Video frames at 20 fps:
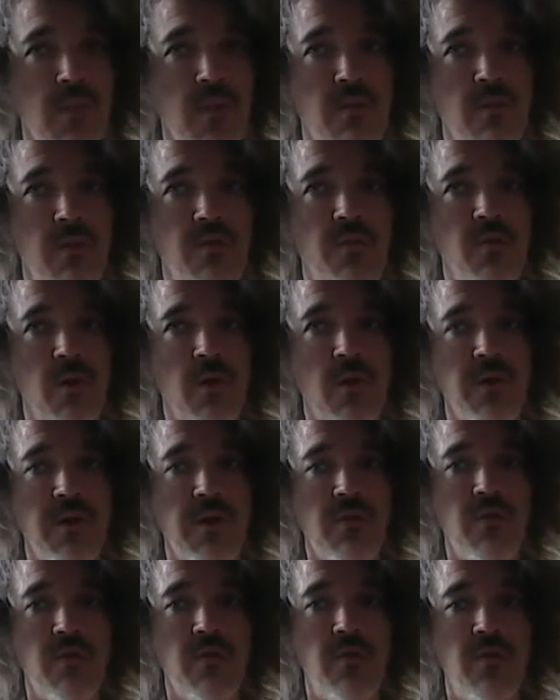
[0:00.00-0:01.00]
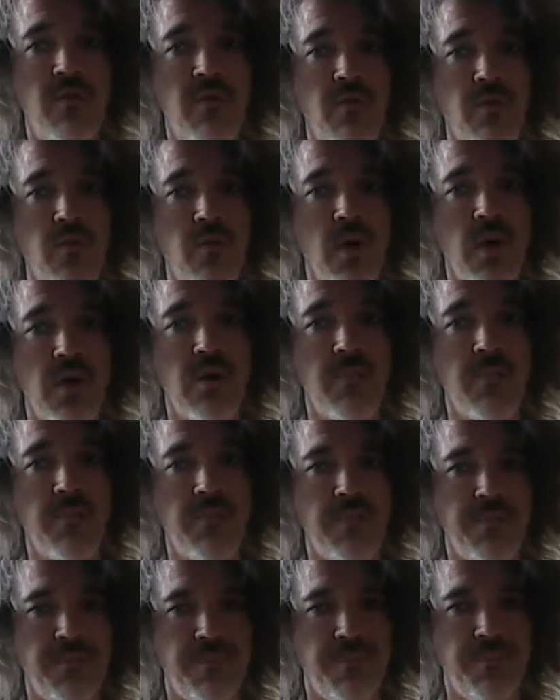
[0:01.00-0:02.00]
drawings
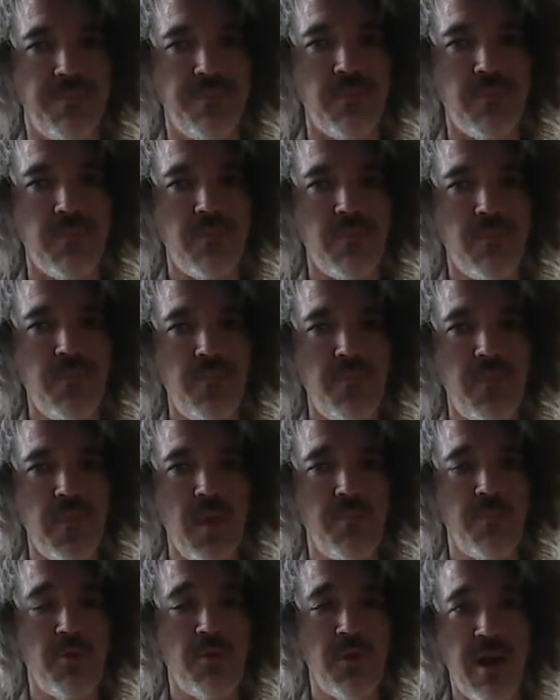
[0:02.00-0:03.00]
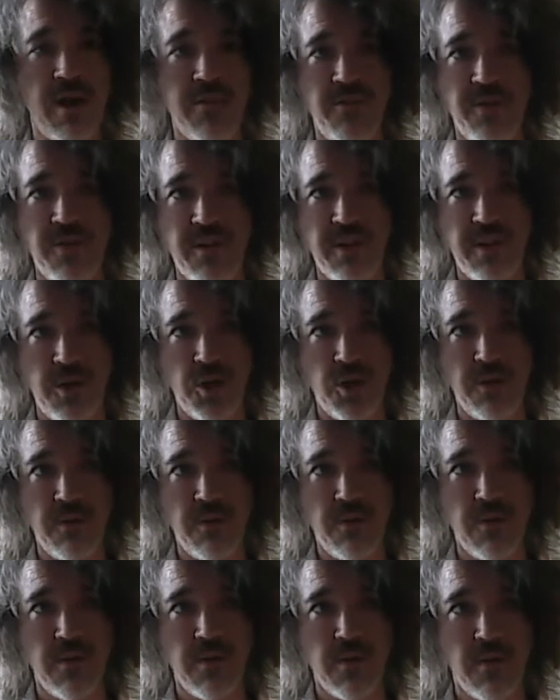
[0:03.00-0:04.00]
to procrastination.
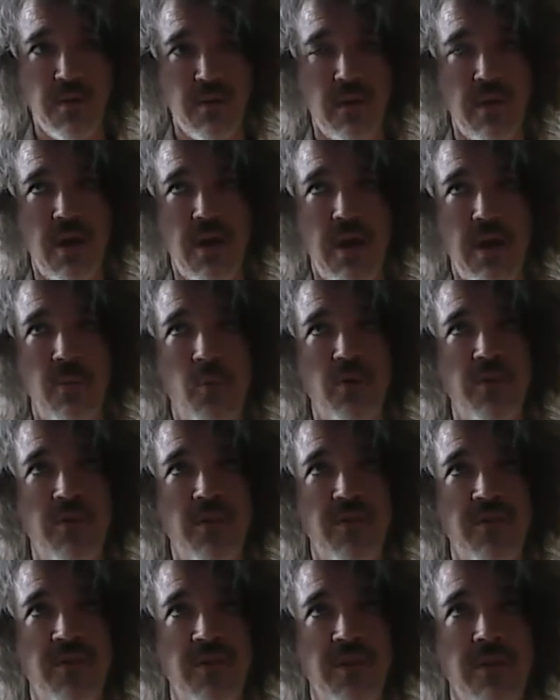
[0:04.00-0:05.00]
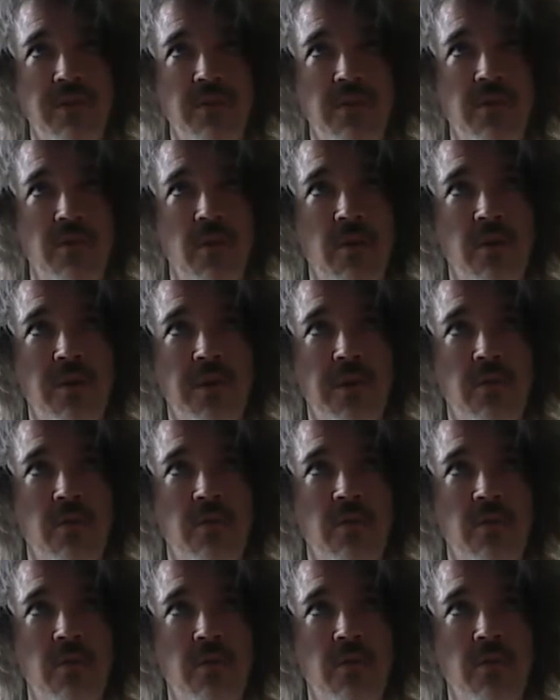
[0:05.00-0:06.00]
I wouldn't sell the drawings
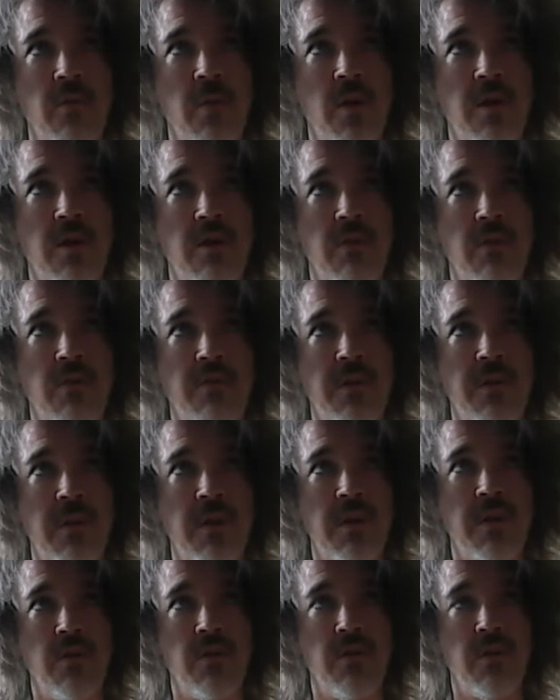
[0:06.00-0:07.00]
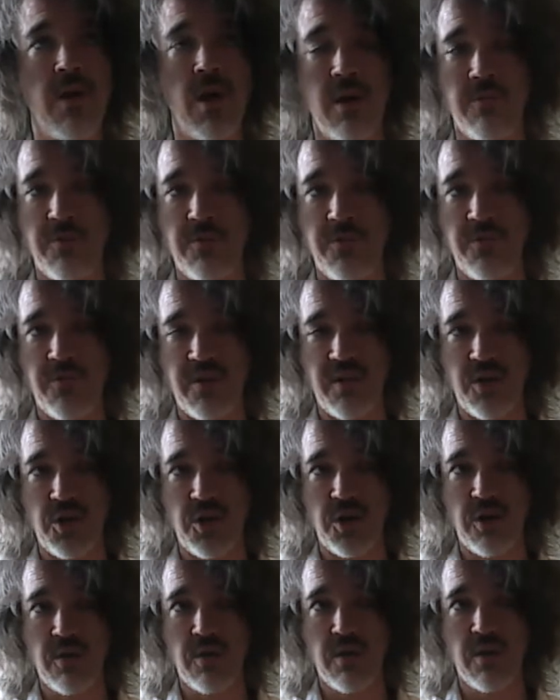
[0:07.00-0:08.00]
to the video
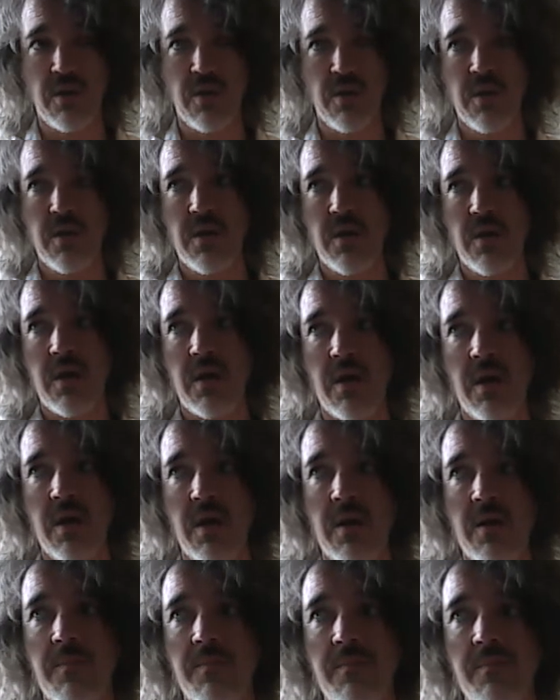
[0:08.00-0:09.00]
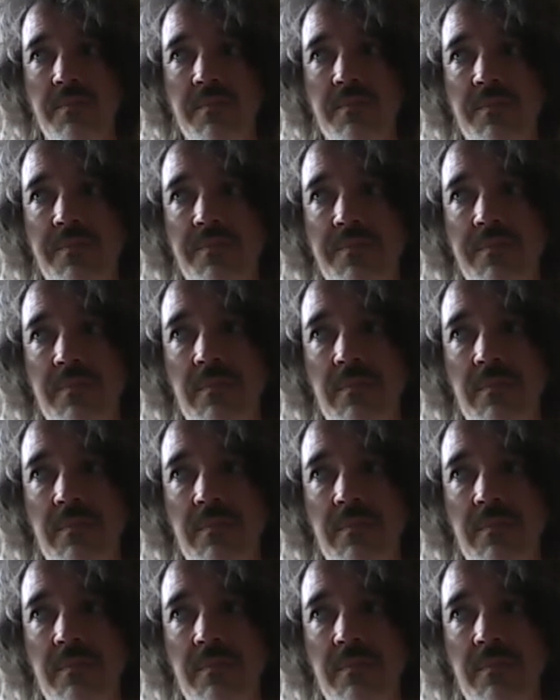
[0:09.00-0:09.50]
conversation. Um,